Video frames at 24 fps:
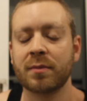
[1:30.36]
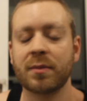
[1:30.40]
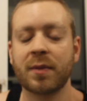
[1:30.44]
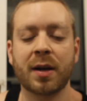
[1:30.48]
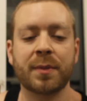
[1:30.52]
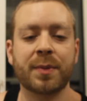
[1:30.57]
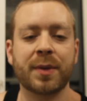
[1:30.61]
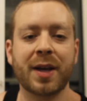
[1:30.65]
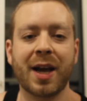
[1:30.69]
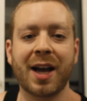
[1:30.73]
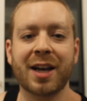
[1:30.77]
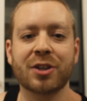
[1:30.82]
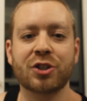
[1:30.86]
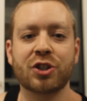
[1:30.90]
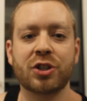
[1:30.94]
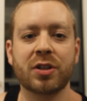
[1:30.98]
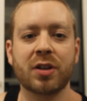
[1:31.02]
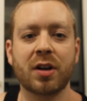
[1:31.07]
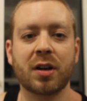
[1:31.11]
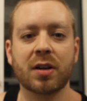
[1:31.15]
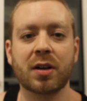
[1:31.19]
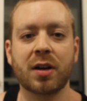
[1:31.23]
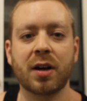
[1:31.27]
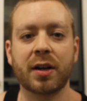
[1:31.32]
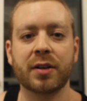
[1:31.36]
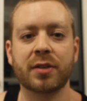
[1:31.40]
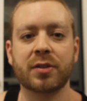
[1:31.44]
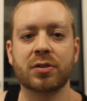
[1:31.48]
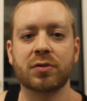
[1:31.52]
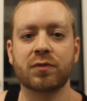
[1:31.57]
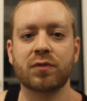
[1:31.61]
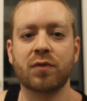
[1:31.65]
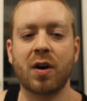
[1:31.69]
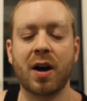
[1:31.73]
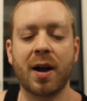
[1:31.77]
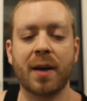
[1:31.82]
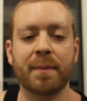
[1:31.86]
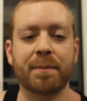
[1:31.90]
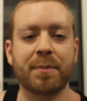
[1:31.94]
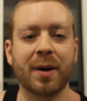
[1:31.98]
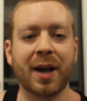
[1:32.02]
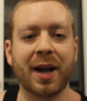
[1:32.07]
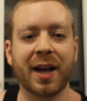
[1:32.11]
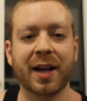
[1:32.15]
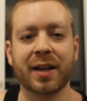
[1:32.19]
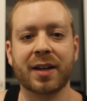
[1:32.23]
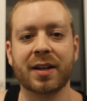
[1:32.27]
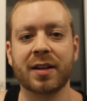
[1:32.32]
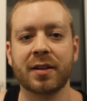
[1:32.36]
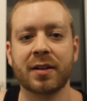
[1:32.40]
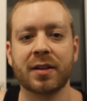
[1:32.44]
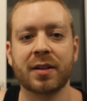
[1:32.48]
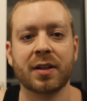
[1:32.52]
maybe Ashley Young going to right back,